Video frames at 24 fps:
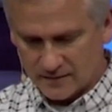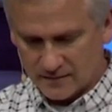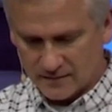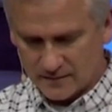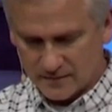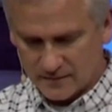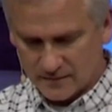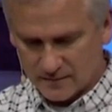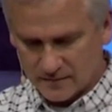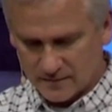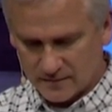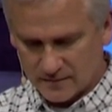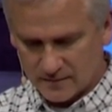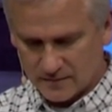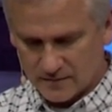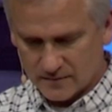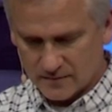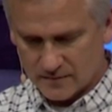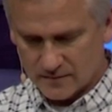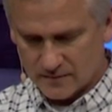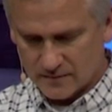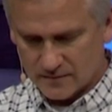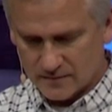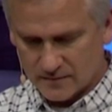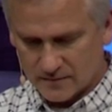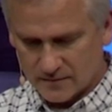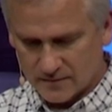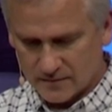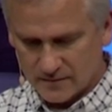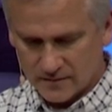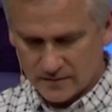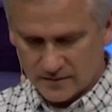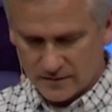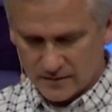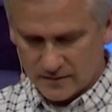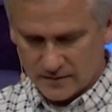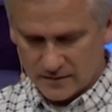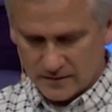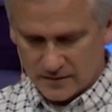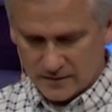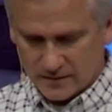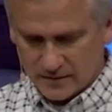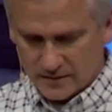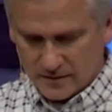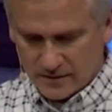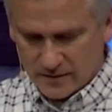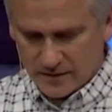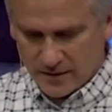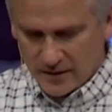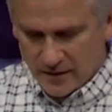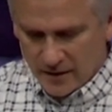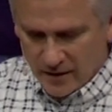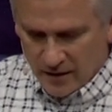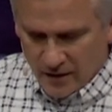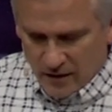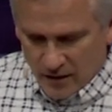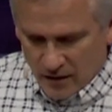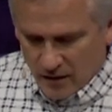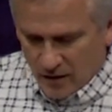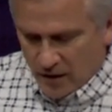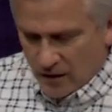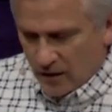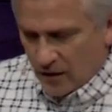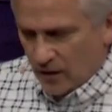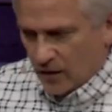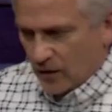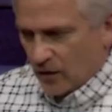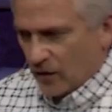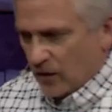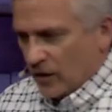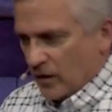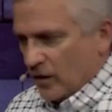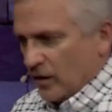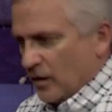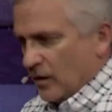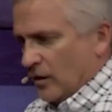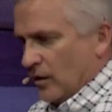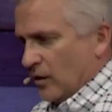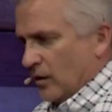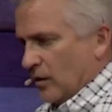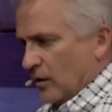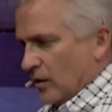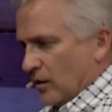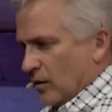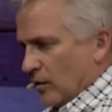Nobody speaks.